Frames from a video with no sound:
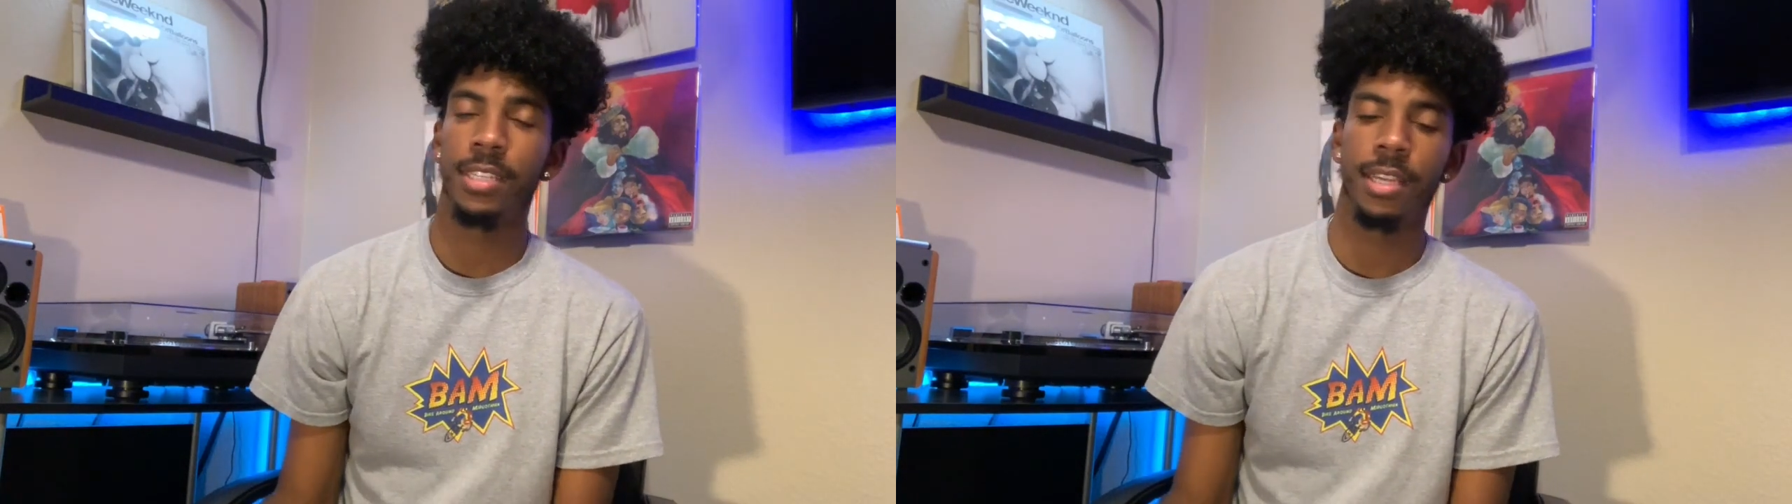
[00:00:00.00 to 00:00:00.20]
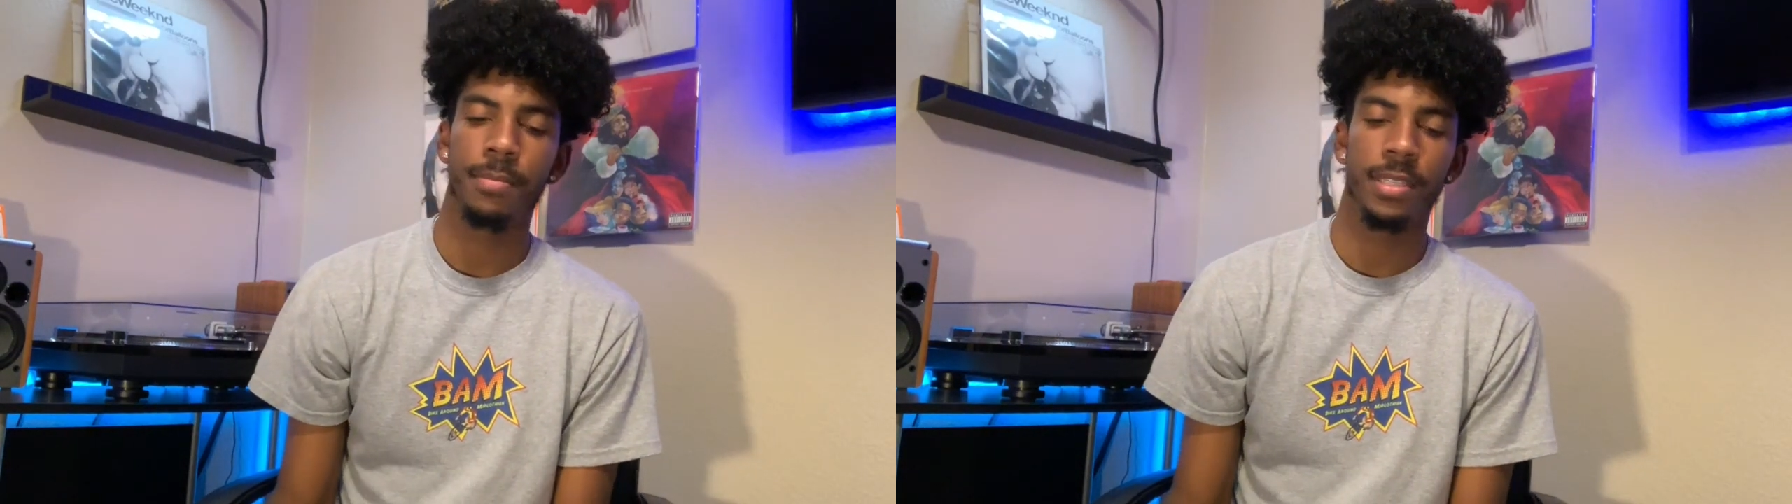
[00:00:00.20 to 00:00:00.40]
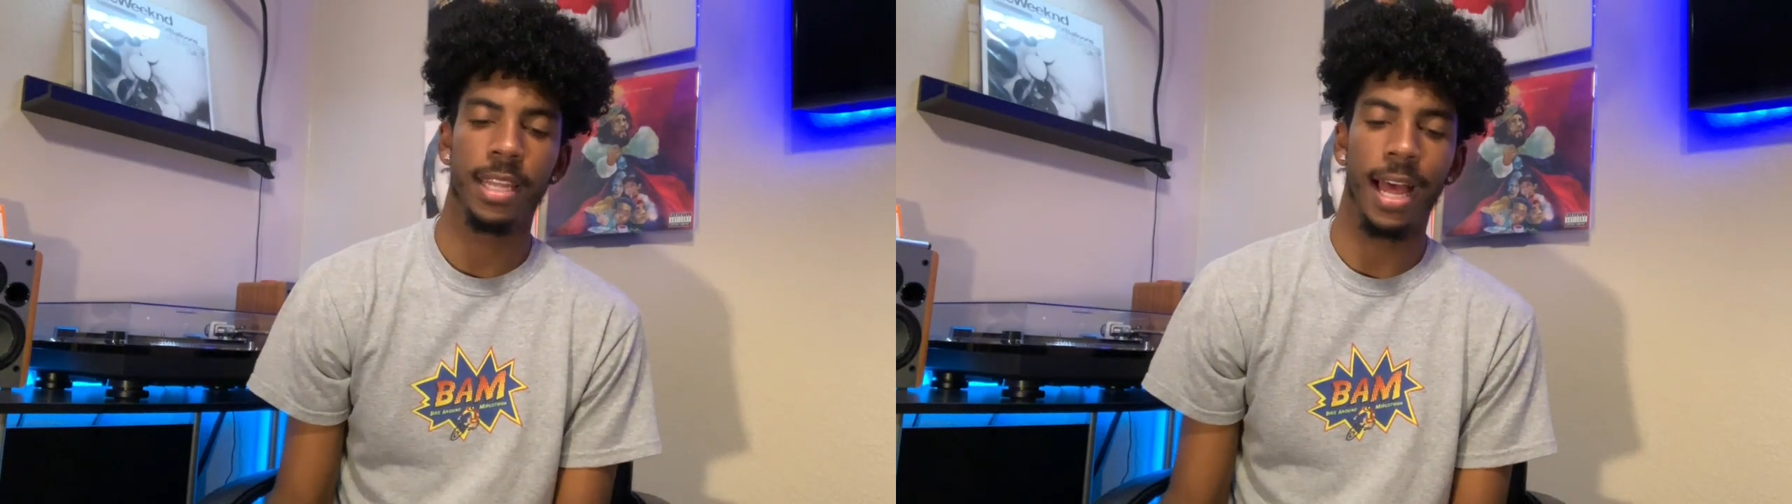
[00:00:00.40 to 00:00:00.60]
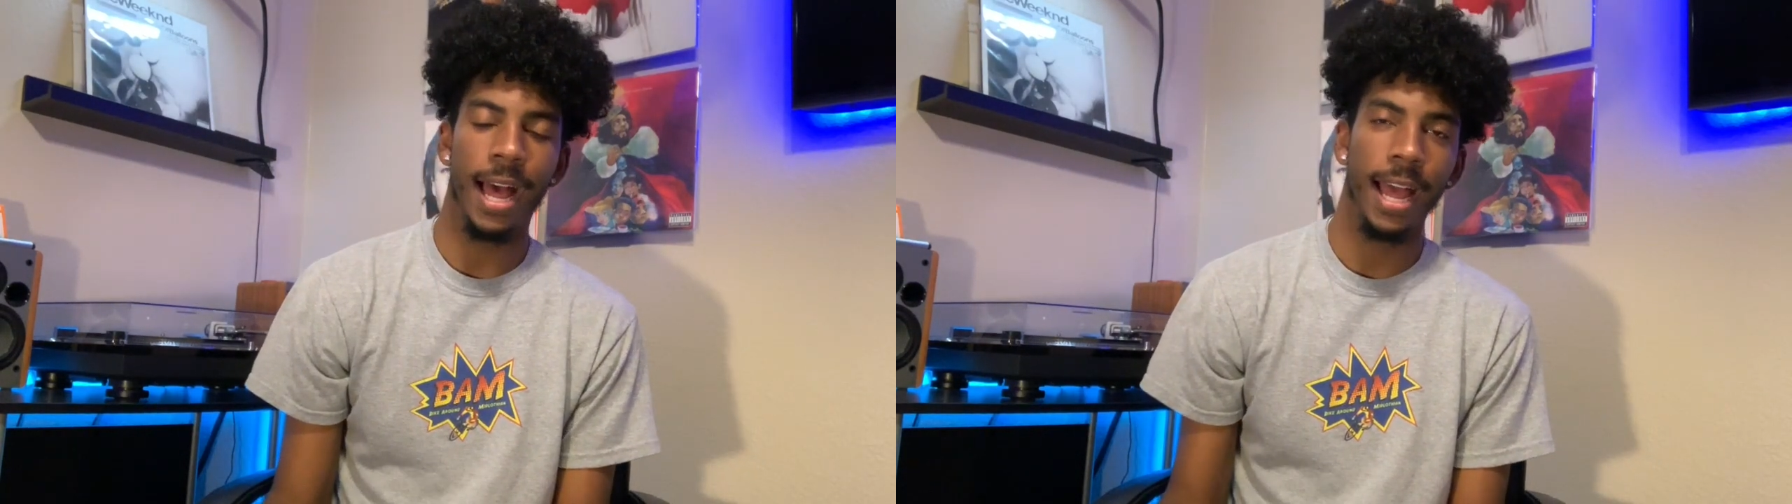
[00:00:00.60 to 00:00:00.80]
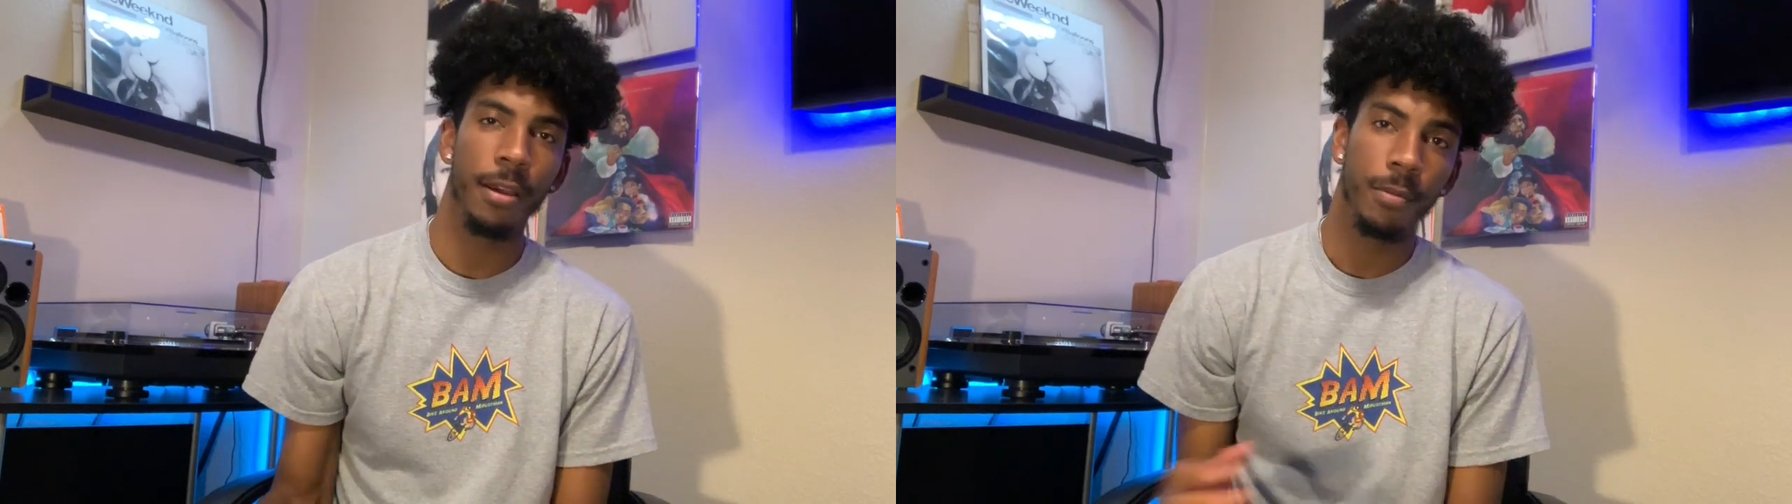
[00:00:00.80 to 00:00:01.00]
tips that
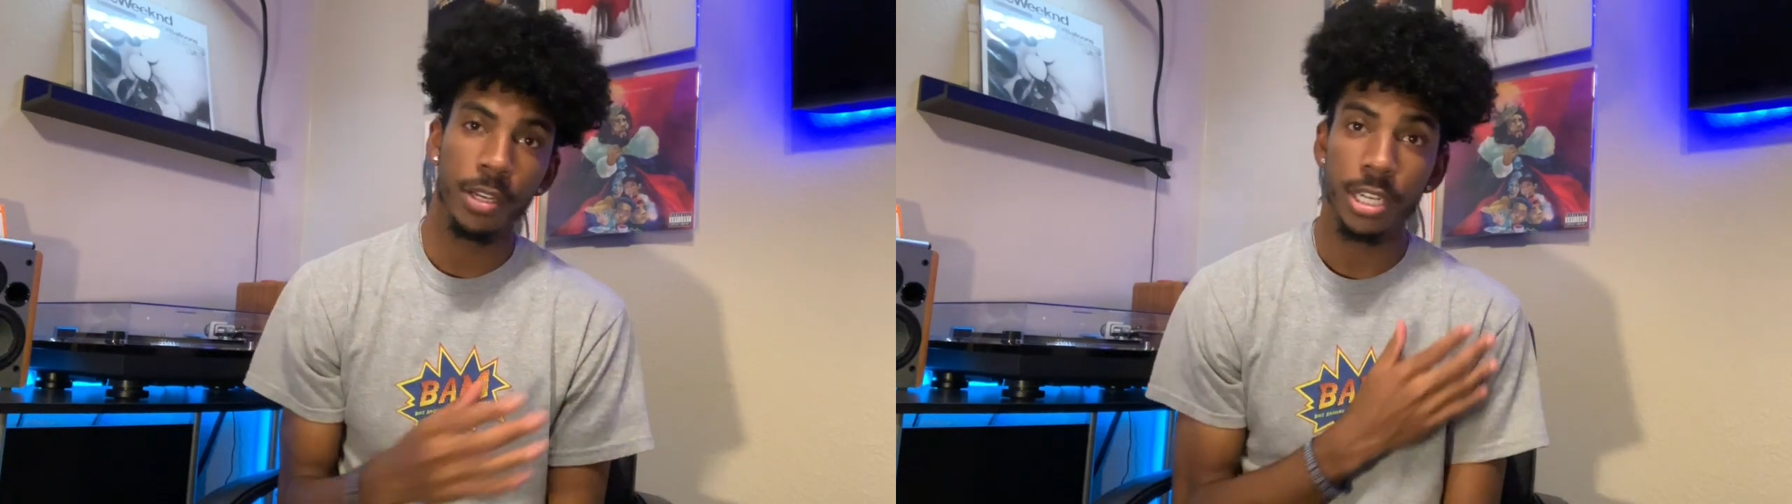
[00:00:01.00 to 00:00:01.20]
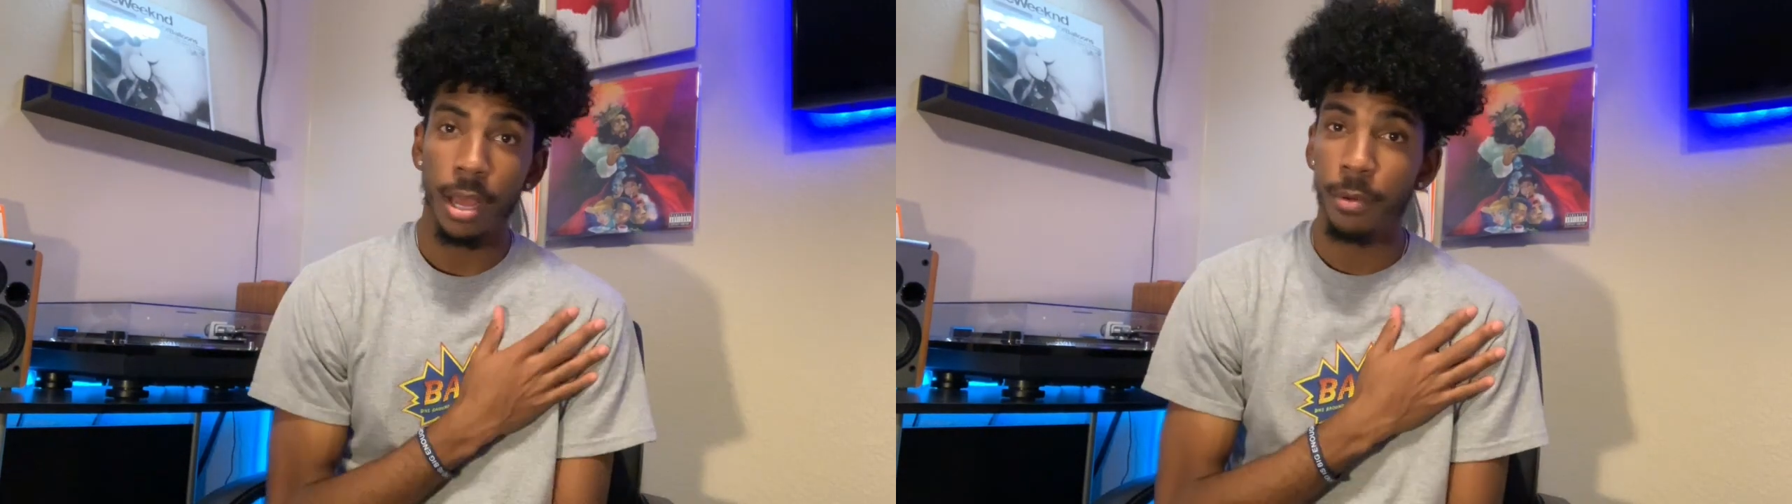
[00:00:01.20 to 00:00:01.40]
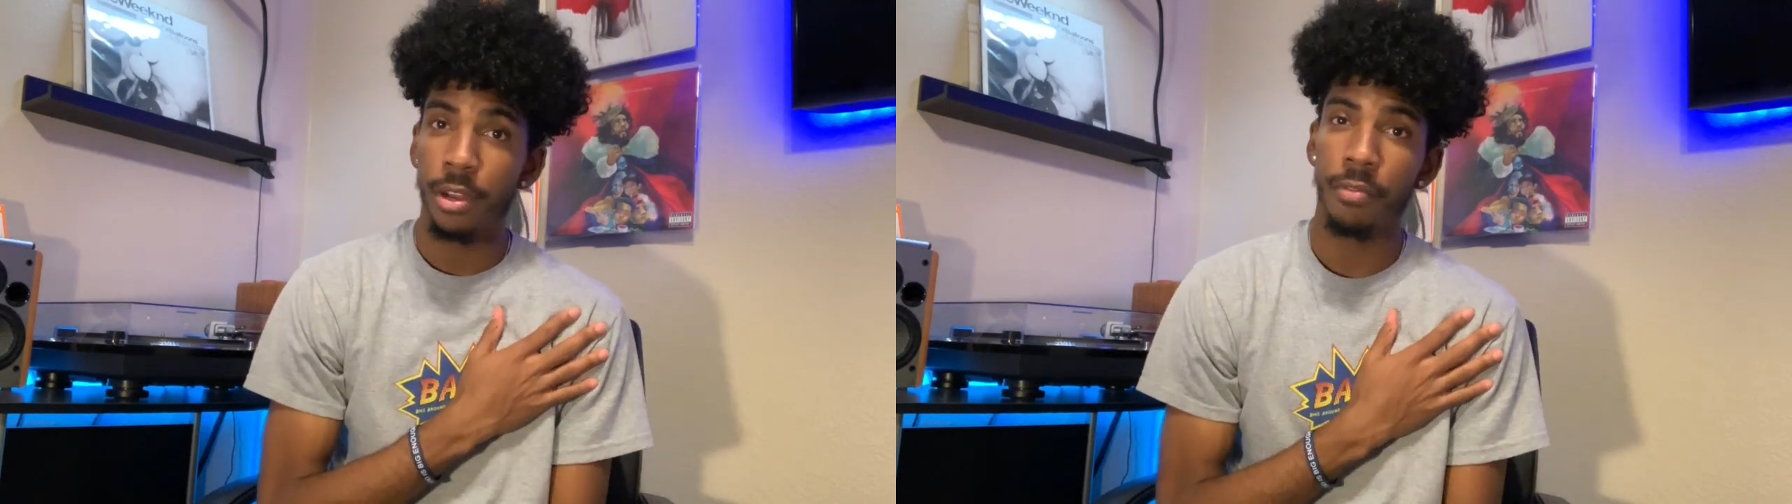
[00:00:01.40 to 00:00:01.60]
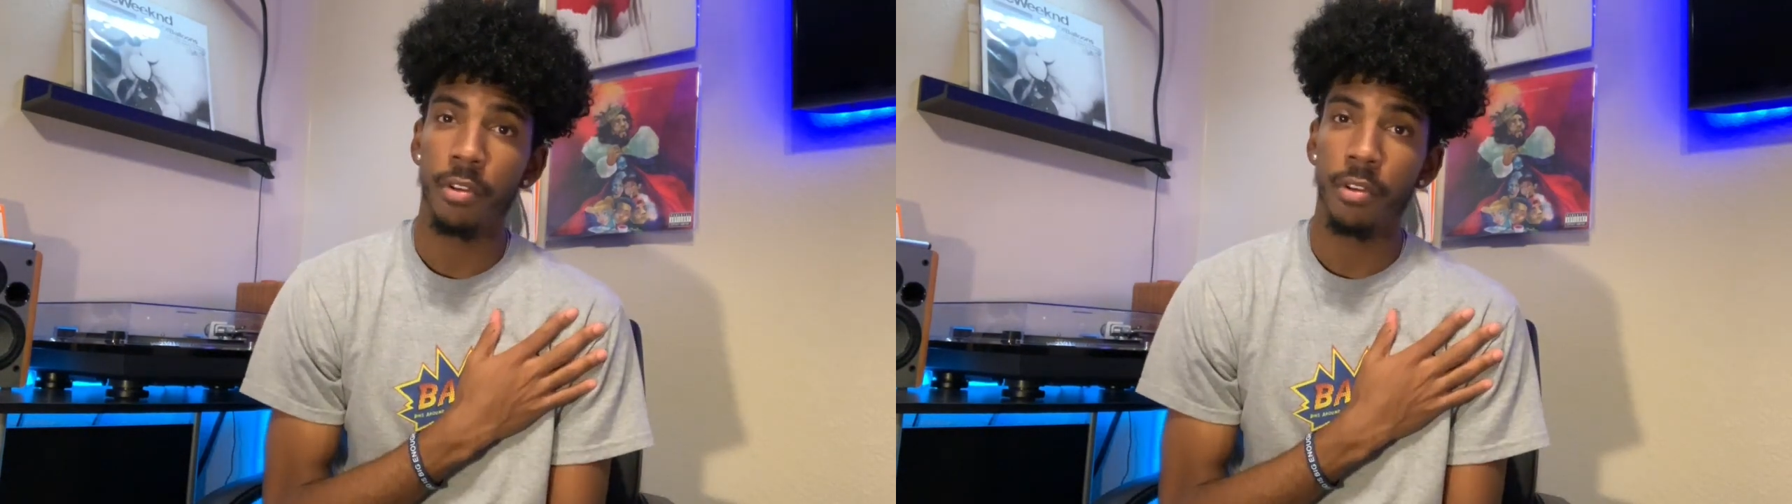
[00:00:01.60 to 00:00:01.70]
I wish I would have